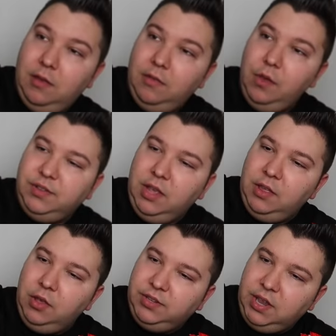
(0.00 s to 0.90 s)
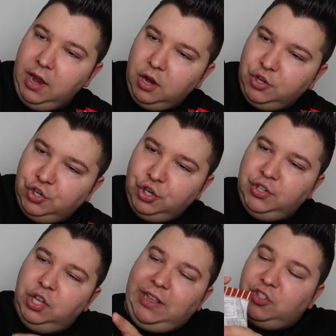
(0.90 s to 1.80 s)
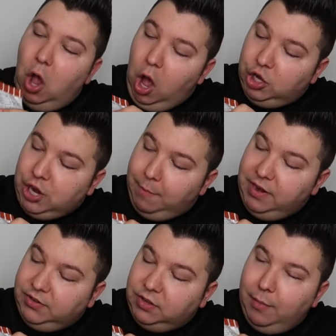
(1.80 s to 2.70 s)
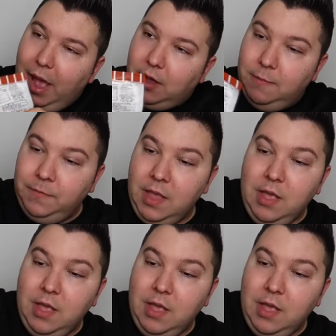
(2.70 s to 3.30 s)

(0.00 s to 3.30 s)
Those caricatures, look, that's all Japanese on the back.